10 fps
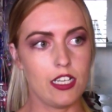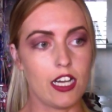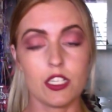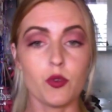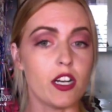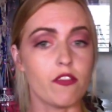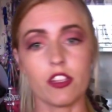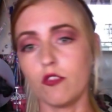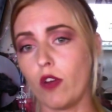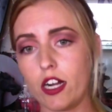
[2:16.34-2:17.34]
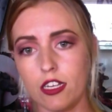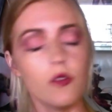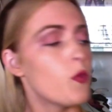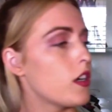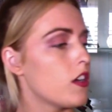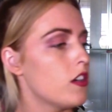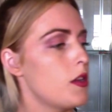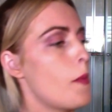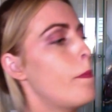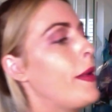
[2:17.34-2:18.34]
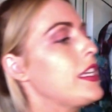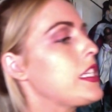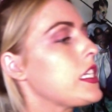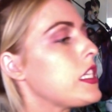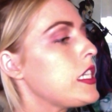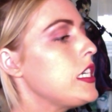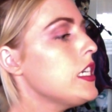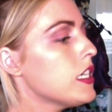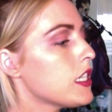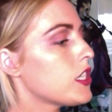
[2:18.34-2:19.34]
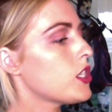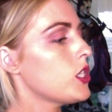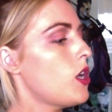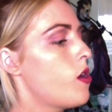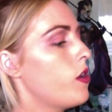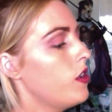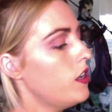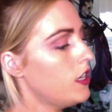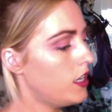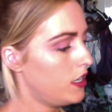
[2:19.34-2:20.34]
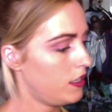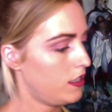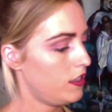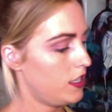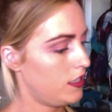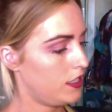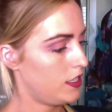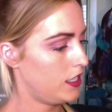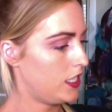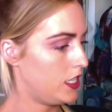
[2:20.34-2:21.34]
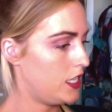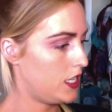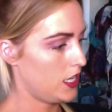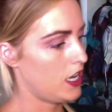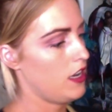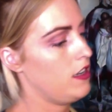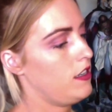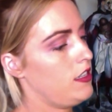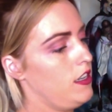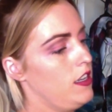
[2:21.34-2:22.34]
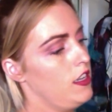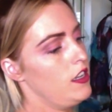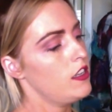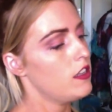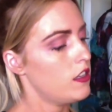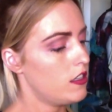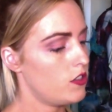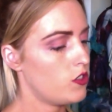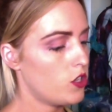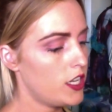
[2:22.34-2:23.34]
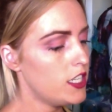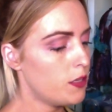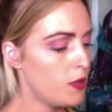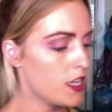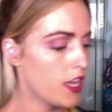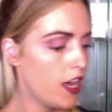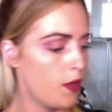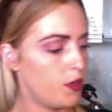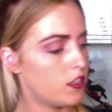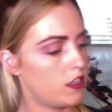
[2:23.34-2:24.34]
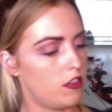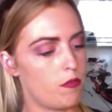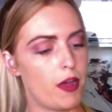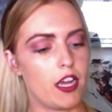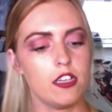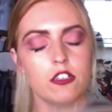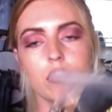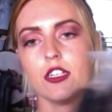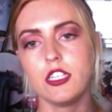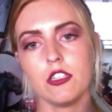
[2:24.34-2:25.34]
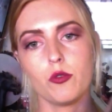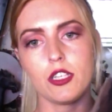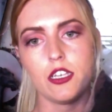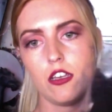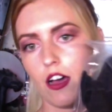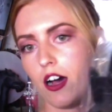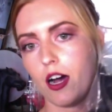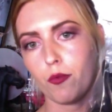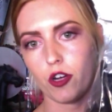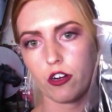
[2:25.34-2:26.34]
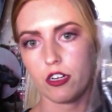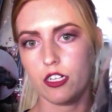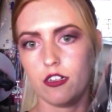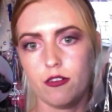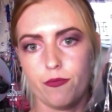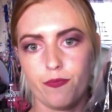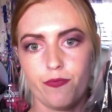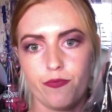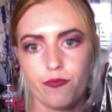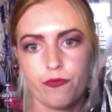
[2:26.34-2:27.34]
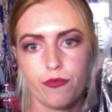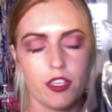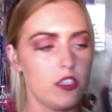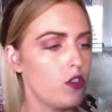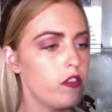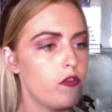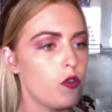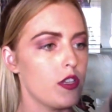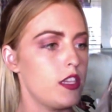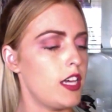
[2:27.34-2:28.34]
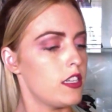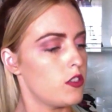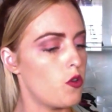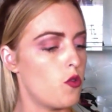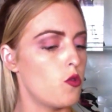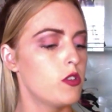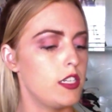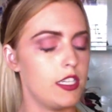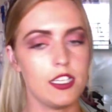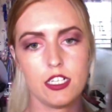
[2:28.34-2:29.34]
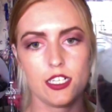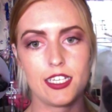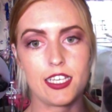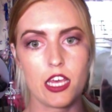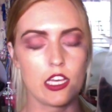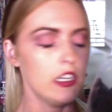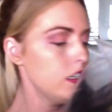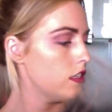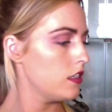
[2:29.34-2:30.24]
I just wanted everything ready in one go, basically. So let's start. So each bit came in its own little package. So this is all the armor and so forth. That's all together.